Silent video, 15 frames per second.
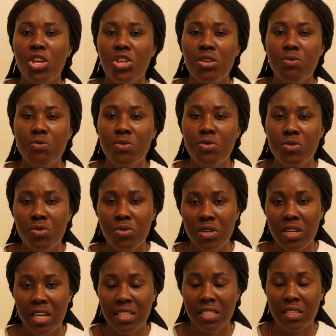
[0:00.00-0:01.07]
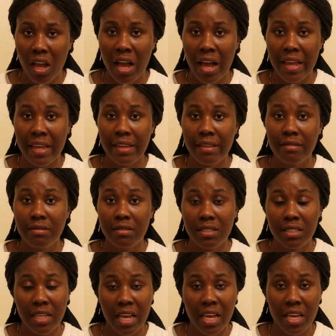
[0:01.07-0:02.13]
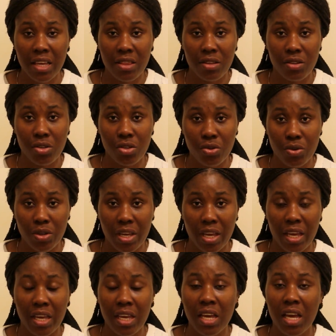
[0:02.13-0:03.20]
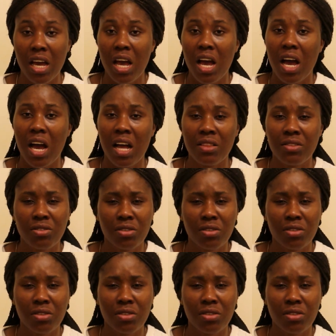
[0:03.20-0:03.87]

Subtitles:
you will know that I stay in the UK and